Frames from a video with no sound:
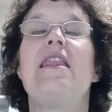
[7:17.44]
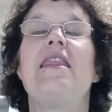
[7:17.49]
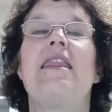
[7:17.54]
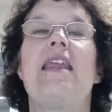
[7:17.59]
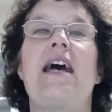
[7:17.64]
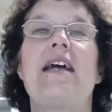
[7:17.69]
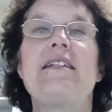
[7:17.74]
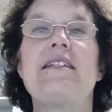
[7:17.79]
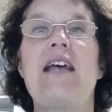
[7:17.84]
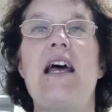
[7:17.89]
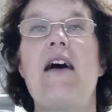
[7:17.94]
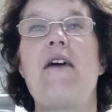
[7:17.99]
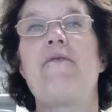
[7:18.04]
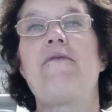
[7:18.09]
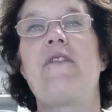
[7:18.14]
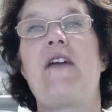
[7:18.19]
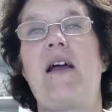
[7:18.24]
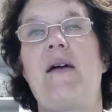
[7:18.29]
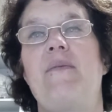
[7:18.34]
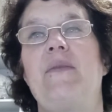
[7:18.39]
That's how
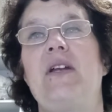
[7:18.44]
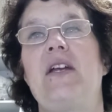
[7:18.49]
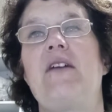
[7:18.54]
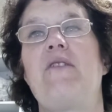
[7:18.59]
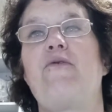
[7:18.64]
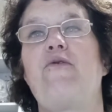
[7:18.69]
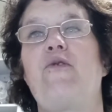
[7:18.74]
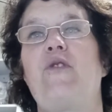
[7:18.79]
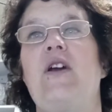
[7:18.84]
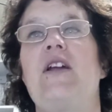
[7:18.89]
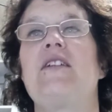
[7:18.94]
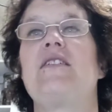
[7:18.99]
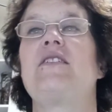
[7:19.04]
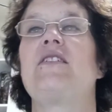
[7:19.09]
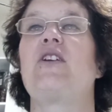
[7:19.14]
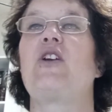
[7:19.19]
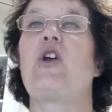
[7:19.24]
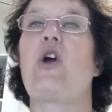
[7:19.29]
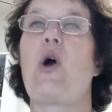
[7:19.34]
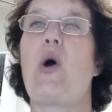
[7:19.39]
family and
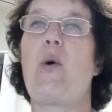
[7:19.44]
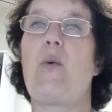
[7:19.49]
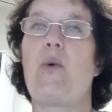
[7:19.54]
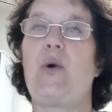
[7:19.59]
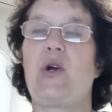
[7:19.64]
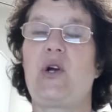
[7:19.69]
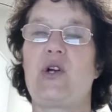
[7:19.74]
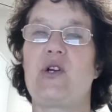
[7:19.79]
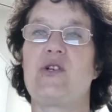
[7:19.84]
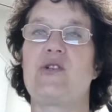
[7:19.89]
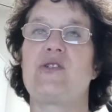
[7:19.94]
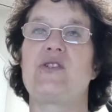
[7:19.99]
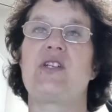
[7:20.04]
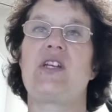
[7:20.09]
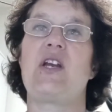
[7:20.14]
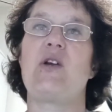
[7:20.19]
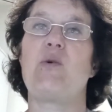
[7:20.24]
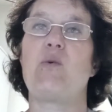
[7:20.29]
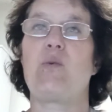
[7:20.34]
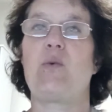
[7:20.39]
friends and coworkers
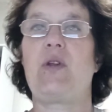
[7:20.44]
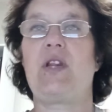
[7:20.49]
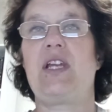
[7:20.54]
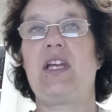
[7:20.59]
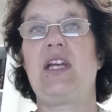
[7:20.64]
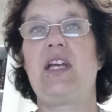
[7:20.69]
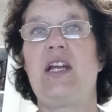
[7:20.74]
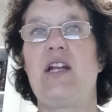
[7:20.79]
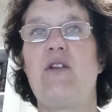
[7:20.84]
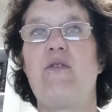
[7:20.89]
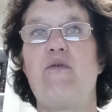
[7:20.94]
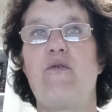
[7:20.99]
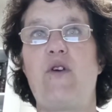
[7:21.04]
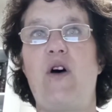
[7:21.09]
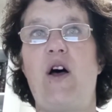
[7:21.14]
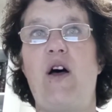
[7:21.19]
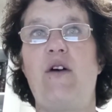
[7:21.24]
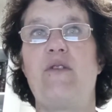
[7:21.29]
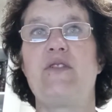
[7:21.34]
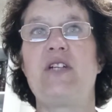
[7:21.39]
can really get
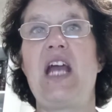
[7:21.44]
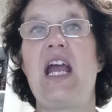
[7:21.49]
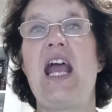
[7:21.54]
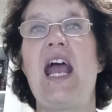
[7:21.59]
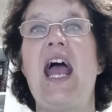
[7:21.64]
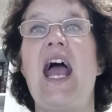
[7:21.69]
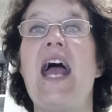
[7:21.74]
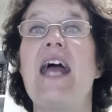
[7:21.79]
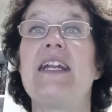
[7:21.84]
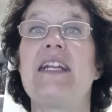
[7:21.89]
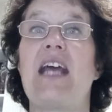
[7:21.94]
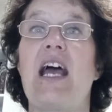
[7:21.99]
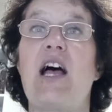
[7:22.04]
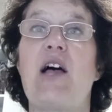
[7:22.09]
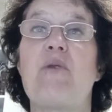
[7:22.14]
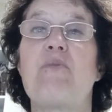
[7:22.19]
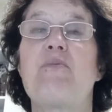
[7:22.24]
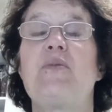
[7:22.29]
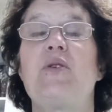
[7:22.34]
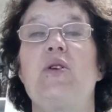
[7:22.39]
involved and
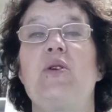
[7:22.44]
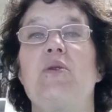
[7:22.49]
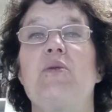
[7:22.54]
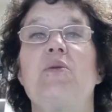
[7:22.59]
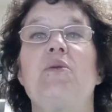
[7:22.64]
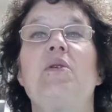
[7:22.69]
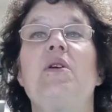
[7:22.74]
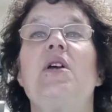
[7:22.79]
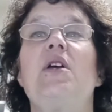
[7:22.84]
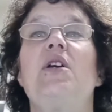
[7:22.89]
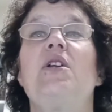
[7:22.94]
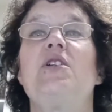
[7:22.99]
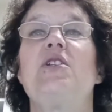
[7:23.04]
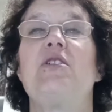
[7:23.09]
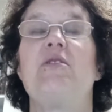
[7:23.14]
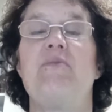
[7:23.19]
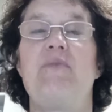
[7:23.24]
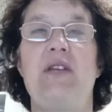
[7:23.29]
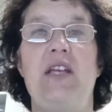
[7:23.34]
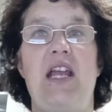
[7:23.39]
help you
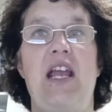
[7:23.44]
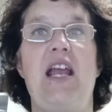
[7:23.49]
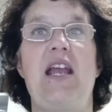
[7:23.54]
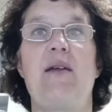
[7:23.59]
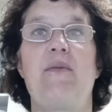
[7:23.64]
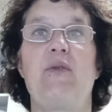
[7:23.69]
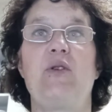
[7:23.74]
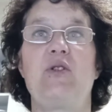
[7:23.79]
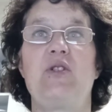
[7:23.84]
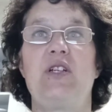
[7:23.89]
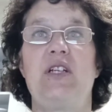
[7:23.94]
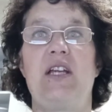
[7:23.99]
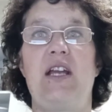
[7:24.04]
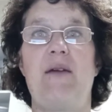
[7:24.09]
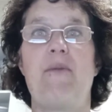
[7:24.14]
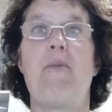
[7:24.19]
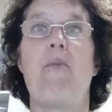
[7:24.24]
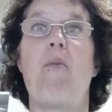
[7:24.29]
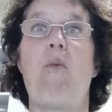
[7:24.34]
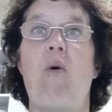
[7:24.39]
to be able to
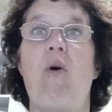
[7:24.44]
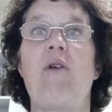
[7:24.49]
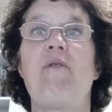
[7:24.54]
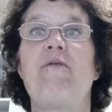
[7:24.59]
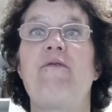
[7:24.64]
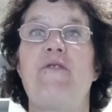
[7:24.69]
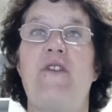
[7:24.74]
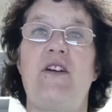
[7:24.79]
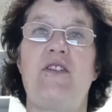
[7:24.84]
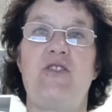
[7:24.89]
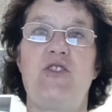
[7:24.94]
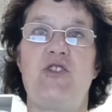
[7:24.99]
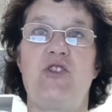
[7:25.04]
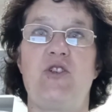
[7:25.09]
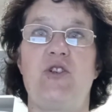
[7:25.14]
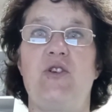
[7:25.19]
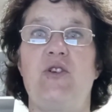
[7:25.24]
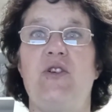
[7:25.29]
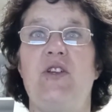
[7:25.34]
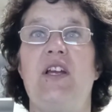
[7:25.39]
get more
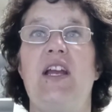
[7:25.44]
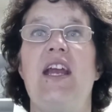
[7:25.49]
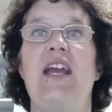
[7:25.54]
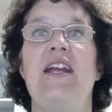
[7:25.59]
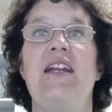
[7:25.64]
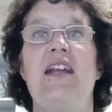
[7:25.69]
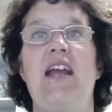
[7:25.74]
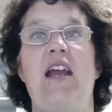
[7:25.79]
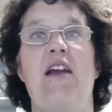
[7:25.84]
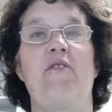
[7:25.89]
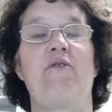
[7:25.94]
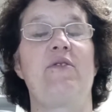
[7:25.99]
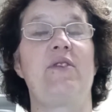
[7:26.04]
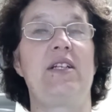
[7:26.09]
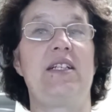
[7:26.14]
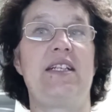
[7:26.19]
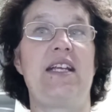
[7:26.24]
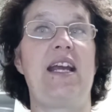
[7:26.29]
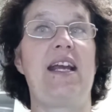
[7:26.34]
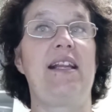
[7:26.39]
functional in
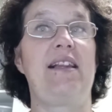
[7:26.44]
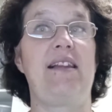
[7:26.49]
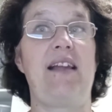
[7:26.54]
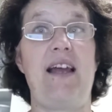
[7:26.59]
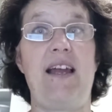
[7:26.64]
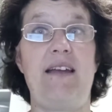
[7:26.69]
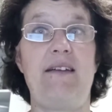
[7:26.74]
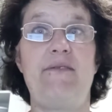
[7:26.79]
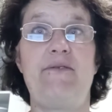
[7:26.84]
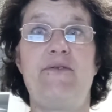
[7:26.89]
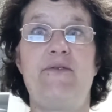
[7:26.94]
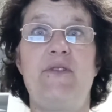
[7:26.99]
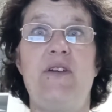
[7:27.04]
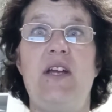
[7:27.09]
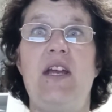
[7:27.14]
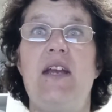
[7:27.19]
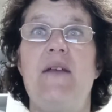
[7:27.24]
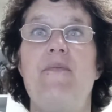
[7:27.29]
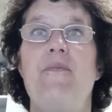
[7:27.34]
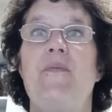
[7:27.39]
everyday
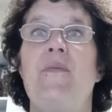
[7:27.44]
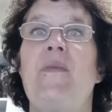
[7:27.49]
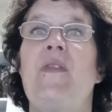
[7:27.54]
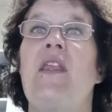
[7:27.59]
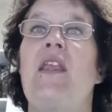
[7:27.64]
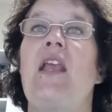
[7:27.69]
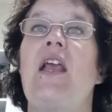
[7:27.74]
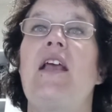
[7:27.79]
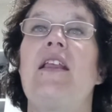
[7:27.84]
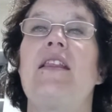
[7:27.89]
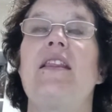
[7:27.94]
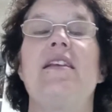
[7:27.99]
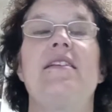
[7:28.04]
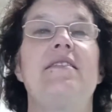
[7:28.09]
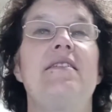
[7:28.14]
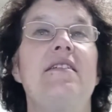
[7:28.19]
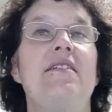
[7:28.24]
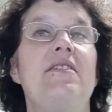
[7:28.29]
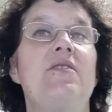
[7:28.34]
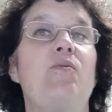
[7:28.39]
life.
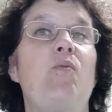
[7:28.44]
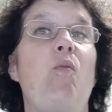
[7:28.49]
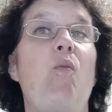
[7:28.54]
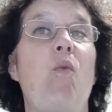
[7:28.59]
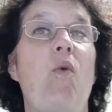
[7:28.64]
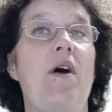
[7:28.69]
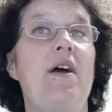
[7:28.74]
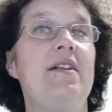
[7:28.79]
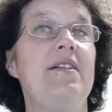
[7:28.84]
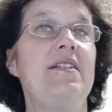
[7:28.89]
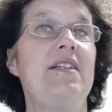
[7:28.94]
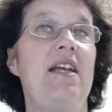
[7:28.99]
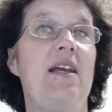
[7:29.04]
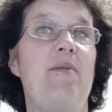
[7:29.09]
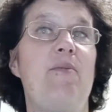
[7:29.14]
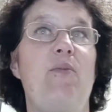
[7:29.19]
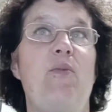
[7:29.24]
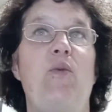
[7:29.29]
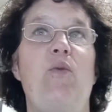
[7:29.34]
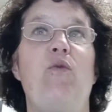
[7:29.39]
This is one
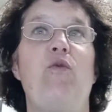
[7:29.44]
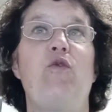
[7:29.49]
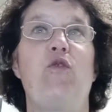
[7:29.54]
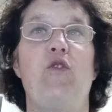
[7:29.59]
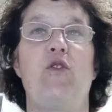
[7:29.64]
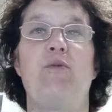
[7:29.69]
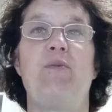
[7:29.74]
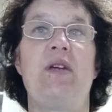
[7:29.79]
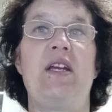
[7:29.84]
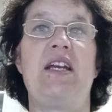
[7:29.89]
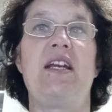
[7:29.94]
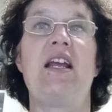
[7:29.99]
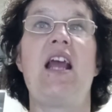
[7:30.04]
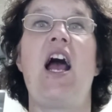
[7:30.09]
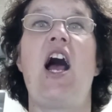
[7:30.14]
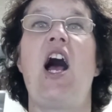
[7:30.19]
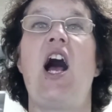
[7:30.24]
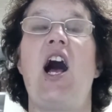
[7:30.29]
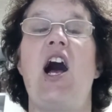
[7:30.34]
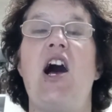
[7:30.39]
tip for me
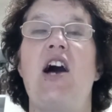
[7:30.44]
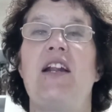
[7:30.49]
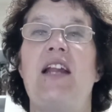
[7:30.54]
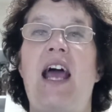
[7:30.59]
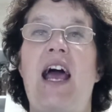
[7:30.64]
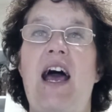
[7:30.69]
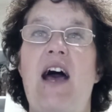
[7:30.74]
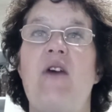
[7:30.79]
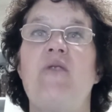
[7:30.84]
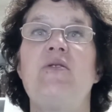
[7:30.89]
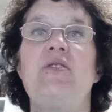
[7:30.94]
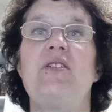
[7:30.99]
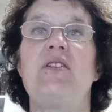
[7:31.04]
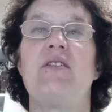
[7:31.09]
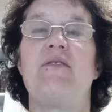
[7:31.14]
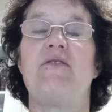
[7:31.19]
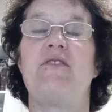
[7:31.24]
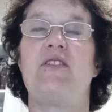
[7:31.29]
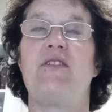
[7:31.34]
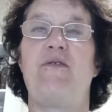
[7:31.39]
on how
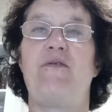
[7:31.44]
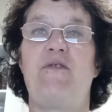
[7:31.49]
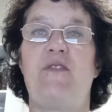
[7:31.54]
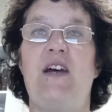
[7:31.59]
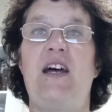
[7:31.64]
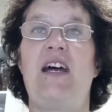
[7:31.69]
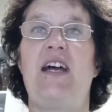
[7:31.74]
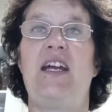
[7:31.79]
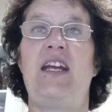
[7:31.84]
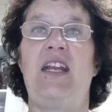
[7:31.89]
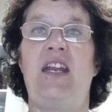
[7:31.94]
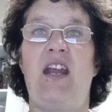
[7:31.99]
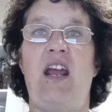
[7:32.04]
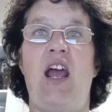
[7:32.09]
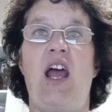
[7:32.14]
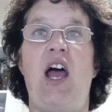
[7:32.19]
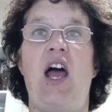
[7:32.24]
to define,